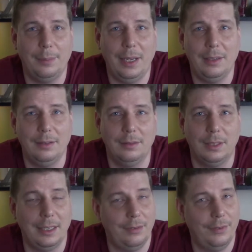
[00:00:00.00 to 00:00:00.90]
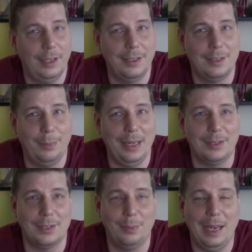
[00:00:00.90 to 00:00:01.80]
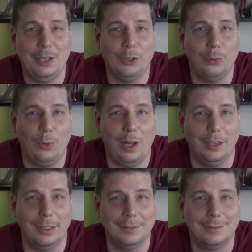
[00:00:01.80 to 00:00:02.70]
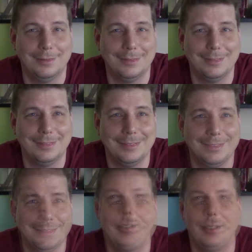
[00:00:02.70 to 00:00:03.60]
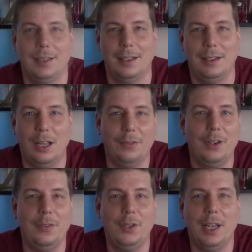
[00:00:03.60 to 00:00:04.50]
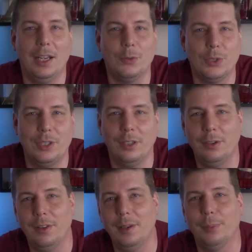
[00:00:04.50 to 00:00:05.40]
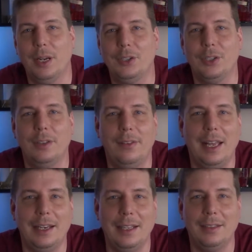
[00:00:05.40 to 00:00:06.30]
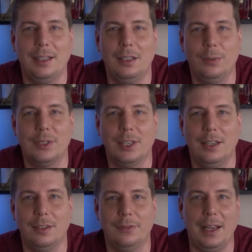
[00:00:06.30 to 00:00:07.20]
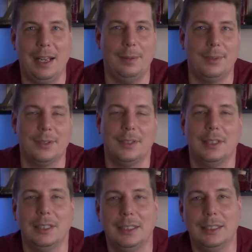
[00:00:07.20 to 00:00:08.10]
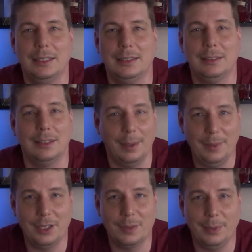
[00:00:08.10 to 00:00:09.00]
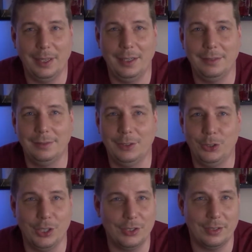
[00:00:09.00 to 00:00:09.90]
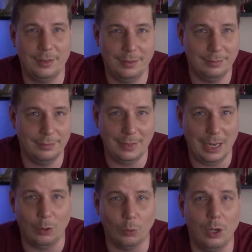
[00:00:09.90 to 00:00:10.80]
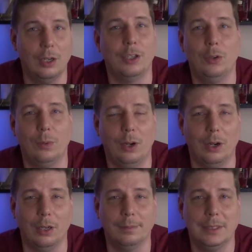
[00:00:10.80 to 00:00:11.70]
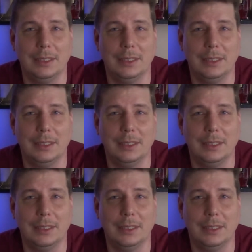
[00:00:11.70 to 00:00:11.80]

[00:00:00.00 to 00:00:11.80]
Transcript: button like NVIDIA's about to smash your wallet. Now, if any of you guys were still under the impression that Intel was king of the Fabs, let me explain just how wrong you are.